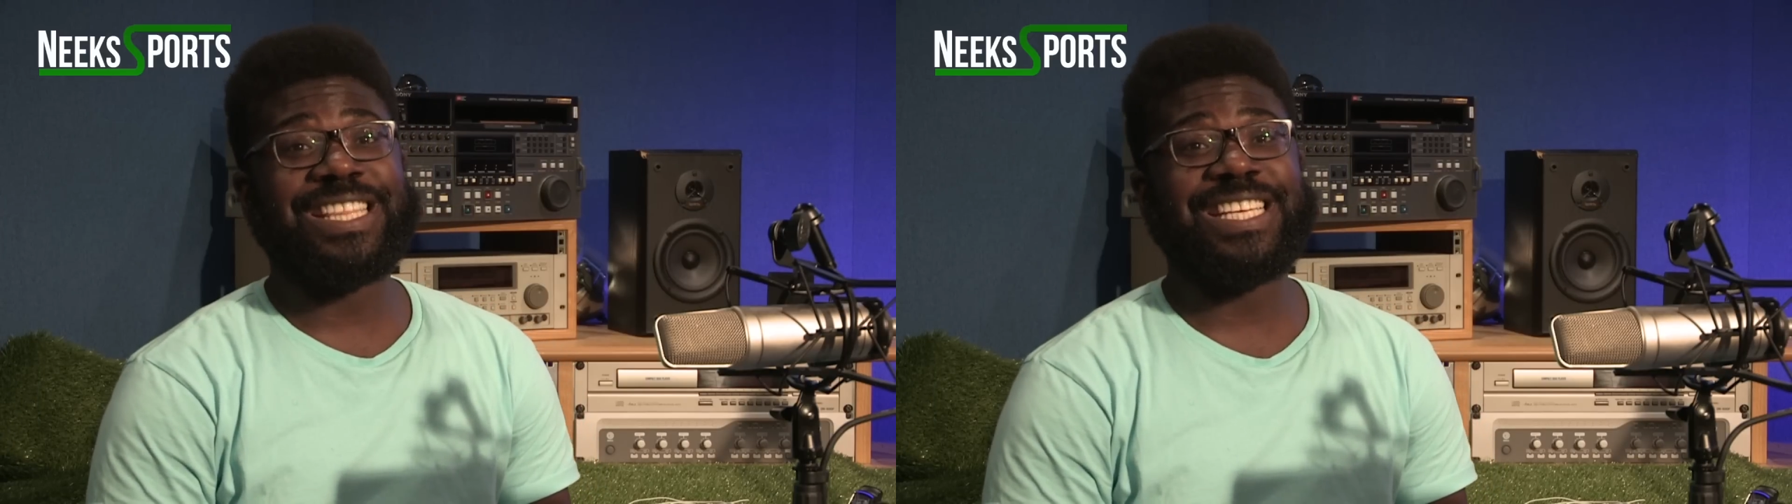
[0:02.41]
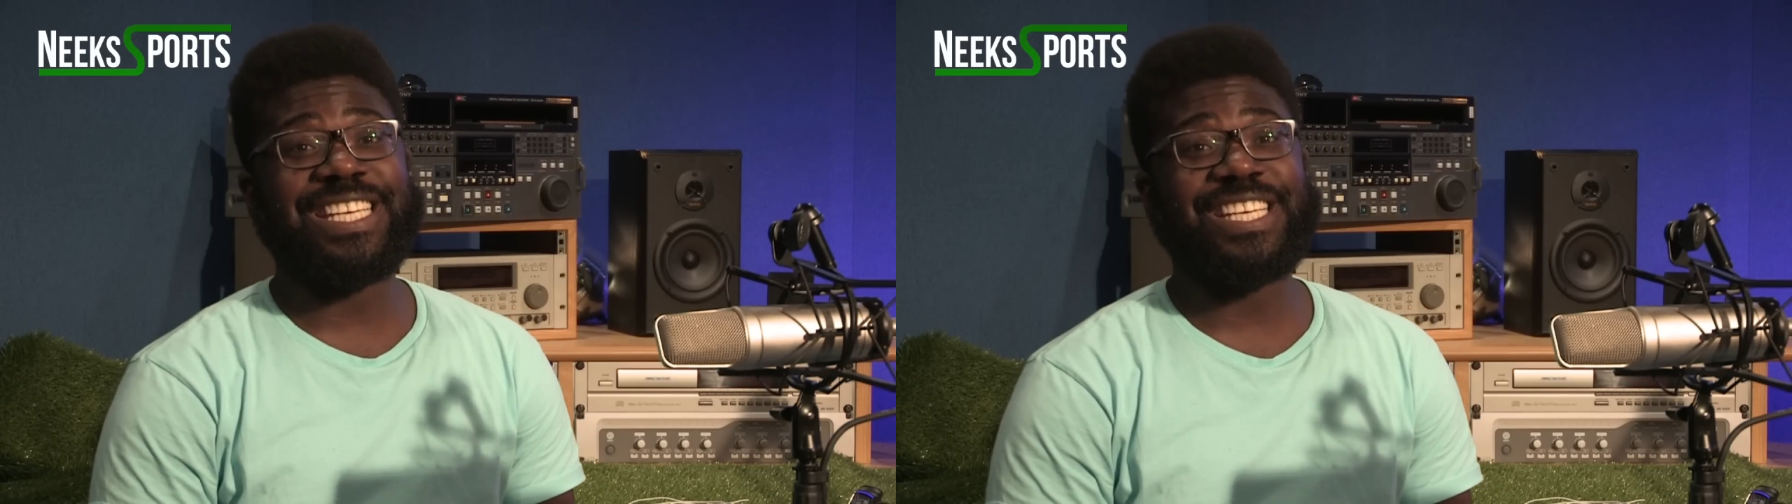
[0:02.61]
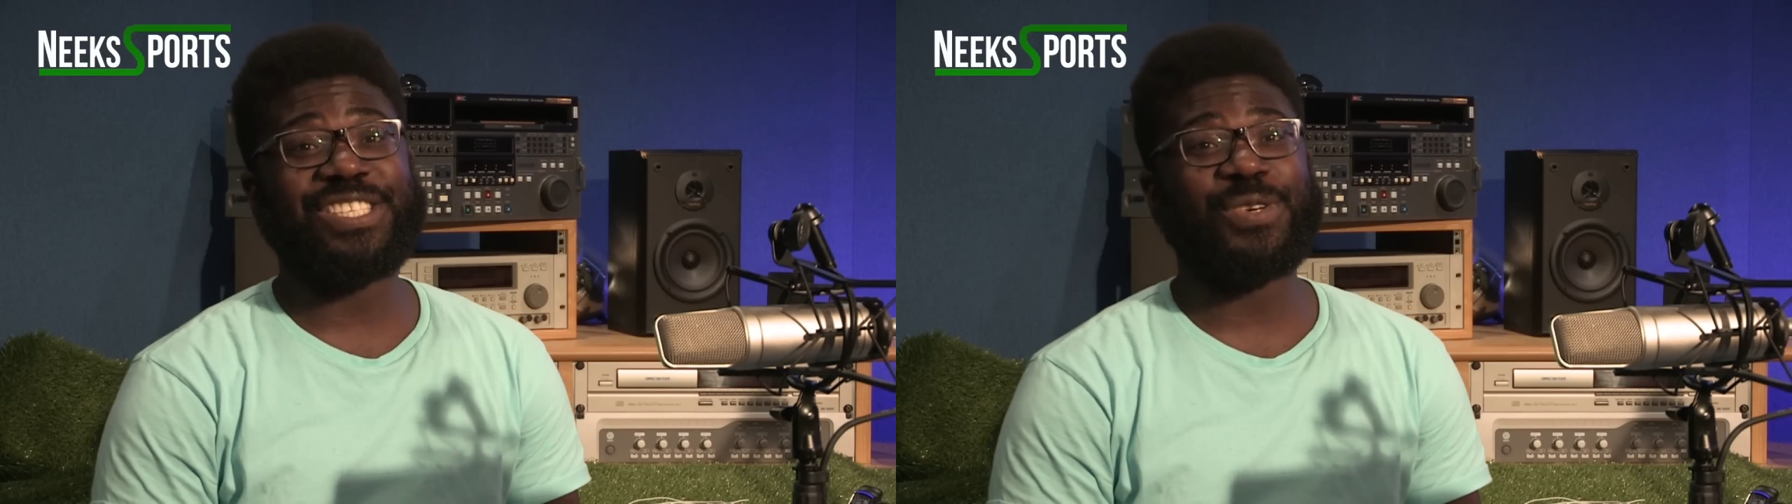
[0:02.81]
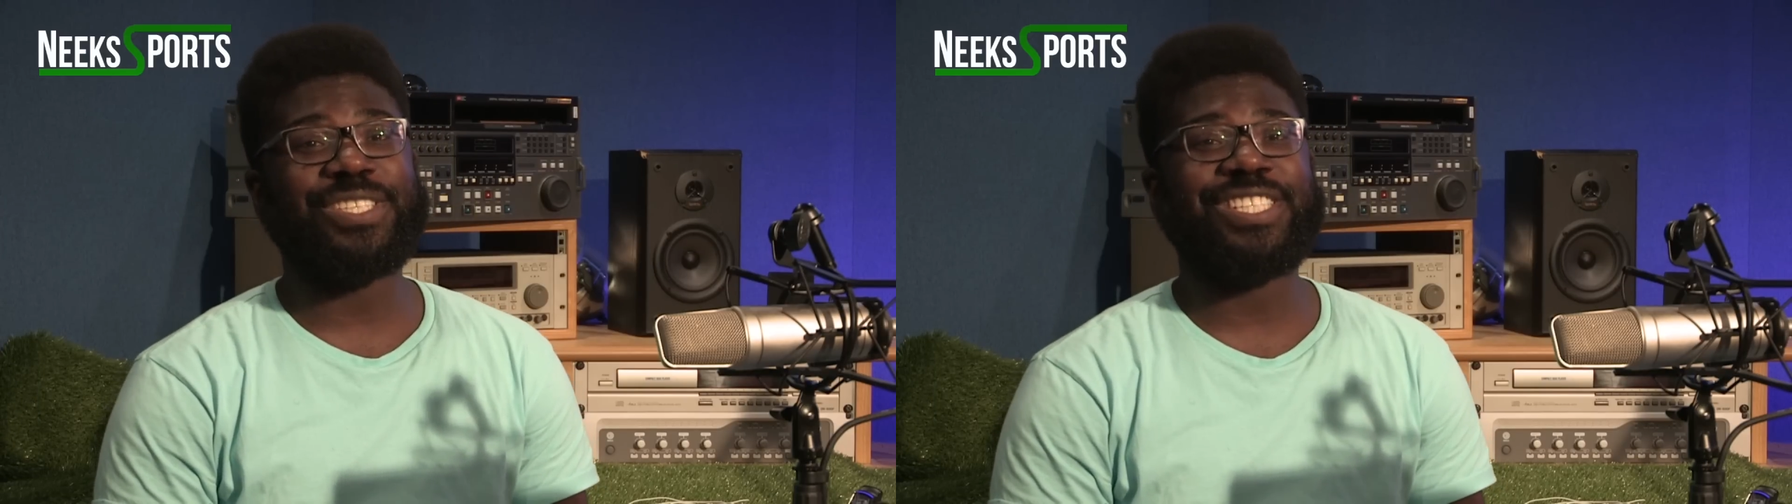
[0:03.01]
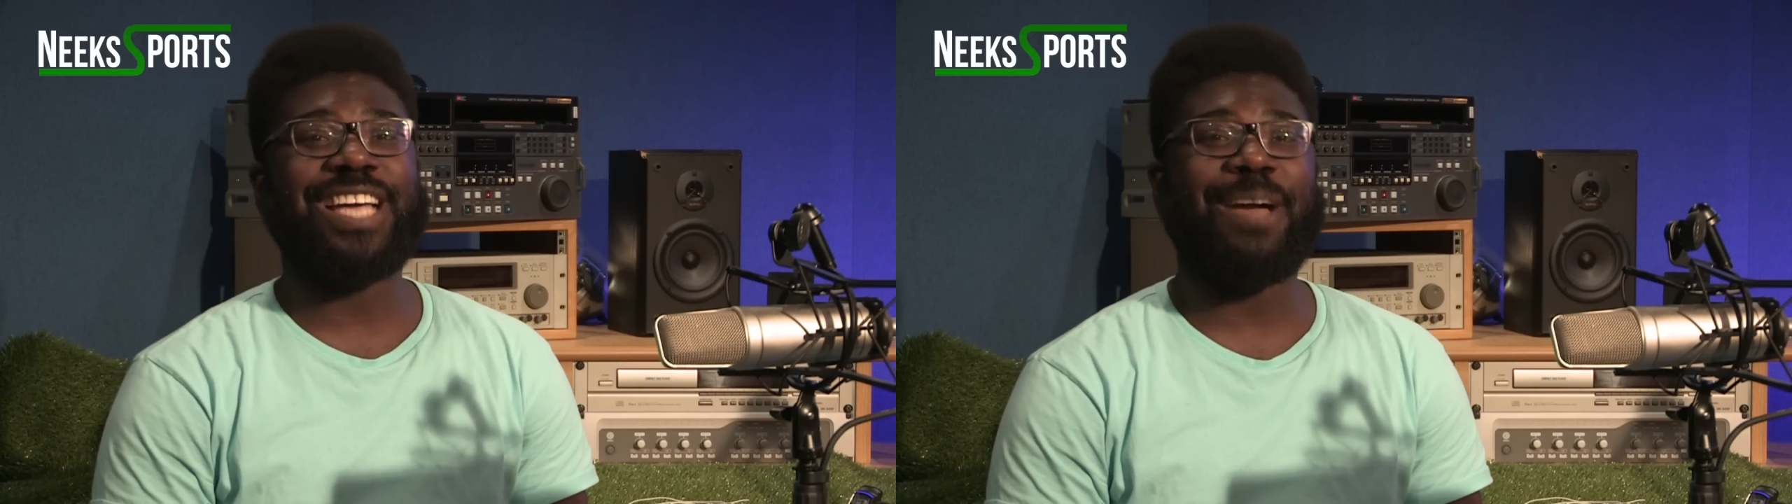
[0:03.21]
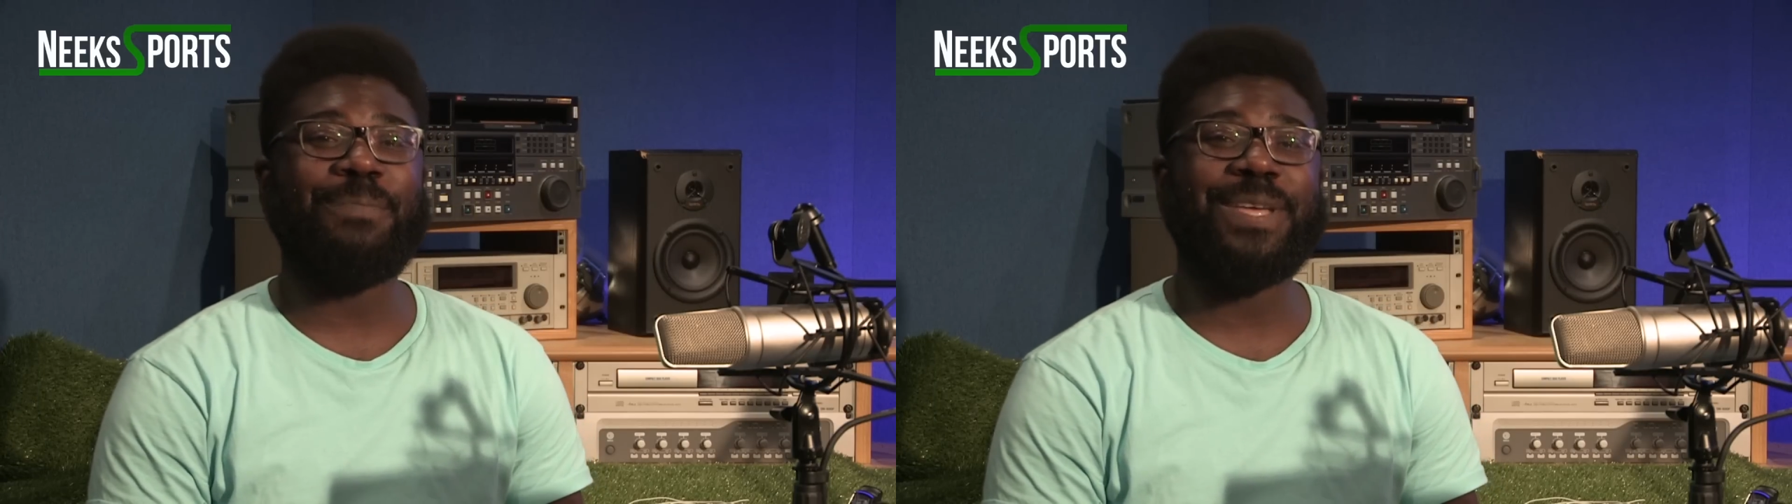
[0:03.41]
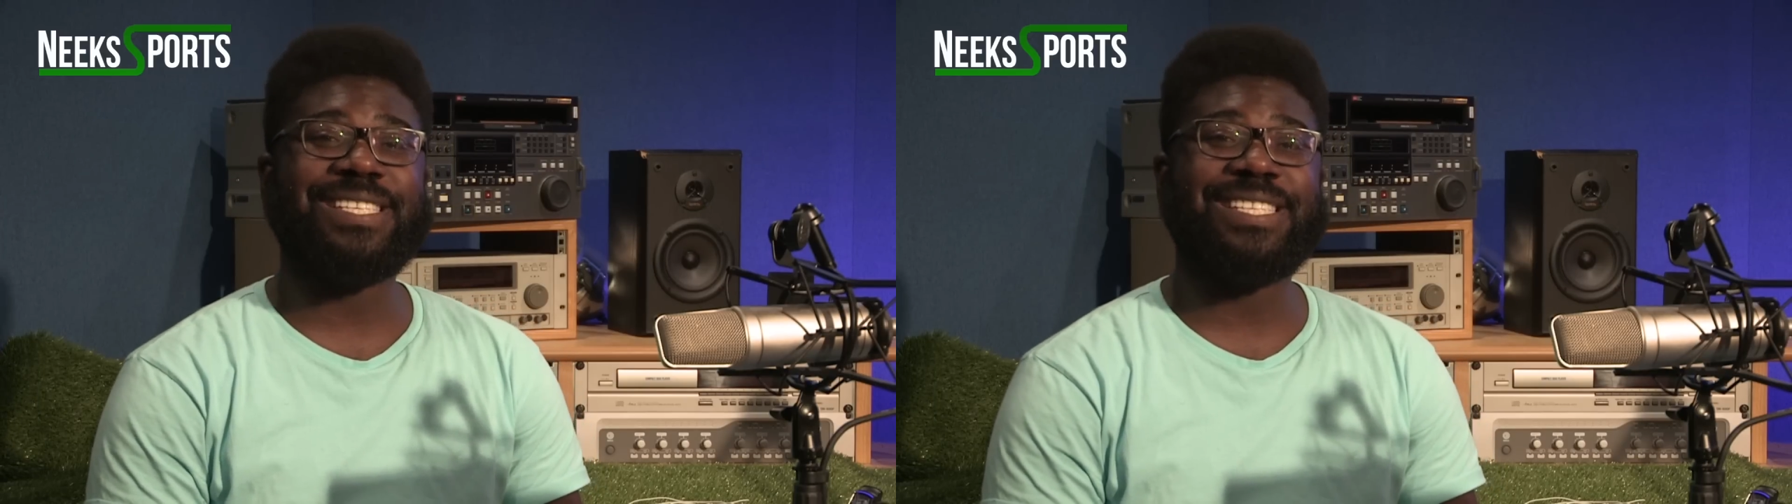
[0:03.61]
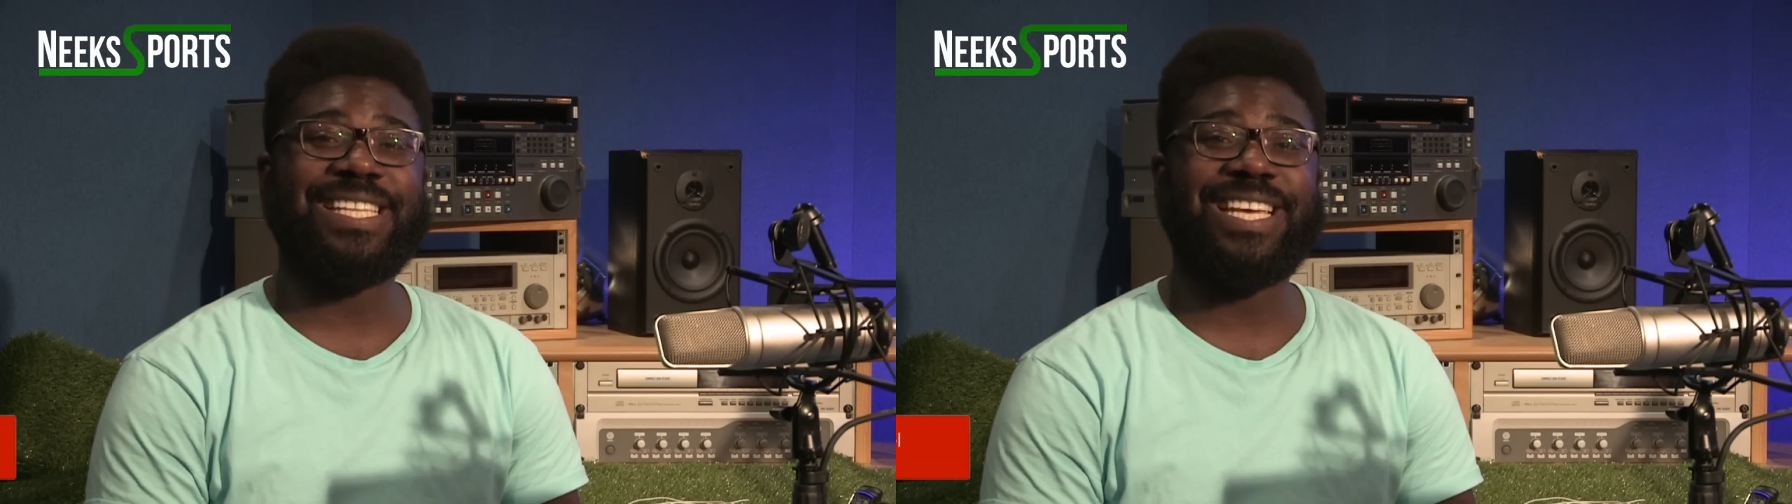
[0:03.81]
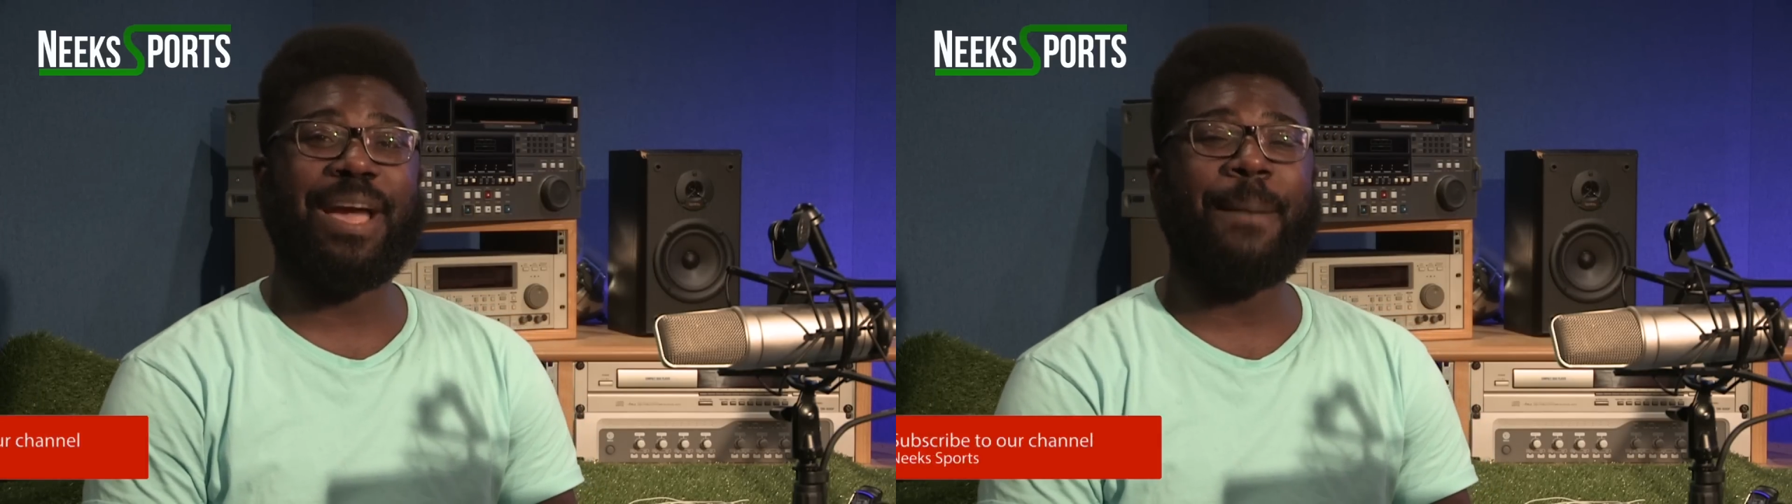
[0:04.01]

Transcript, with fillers: This is your Champions League